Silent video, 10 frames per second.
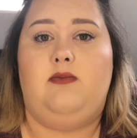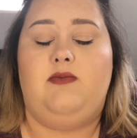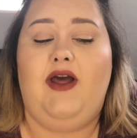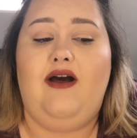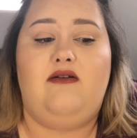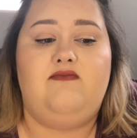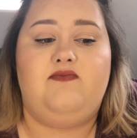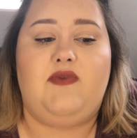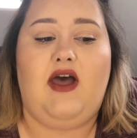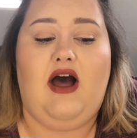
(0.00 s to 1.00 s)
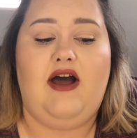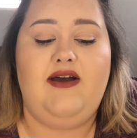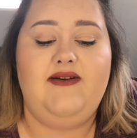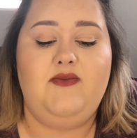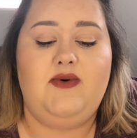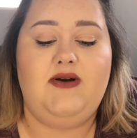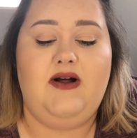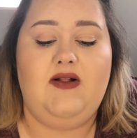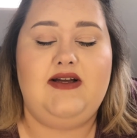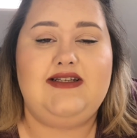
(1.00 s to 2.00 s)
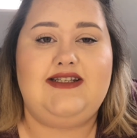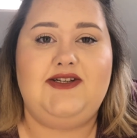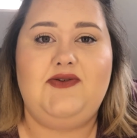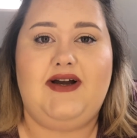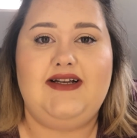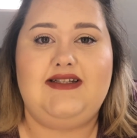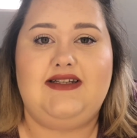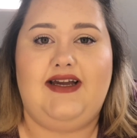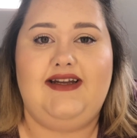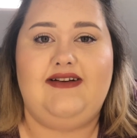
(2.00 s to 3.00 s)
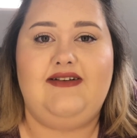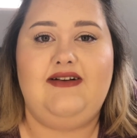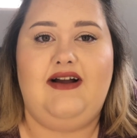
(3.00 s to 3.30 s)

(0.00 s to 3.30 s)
yeah, I will see you guys later,